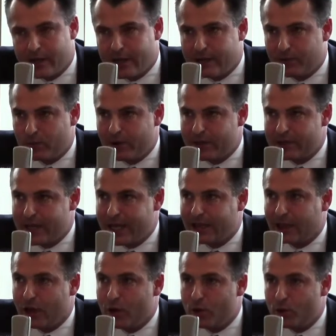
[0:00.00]
in what is a
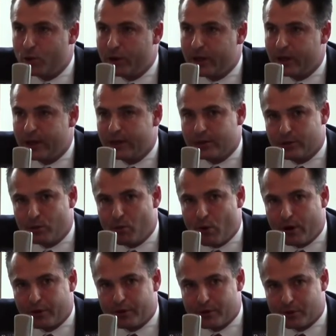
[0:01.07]
loan to
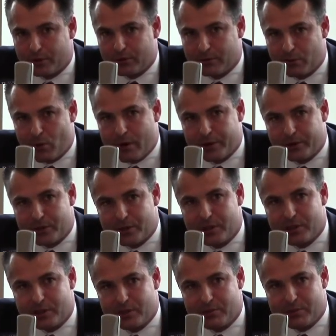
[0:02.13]
water
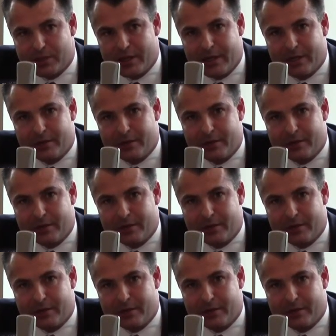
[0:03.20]
systems